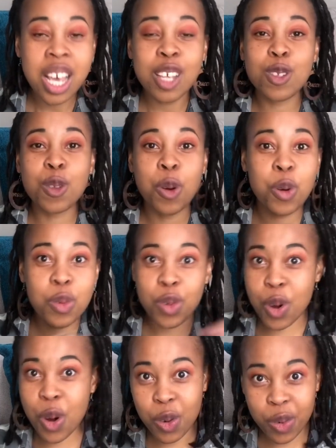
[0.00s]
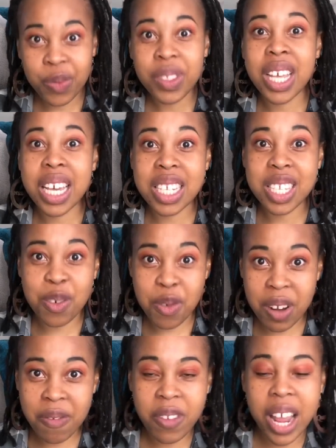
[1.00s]
So no, that is a
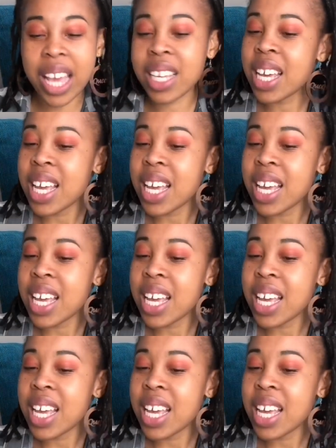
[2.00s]
red flag.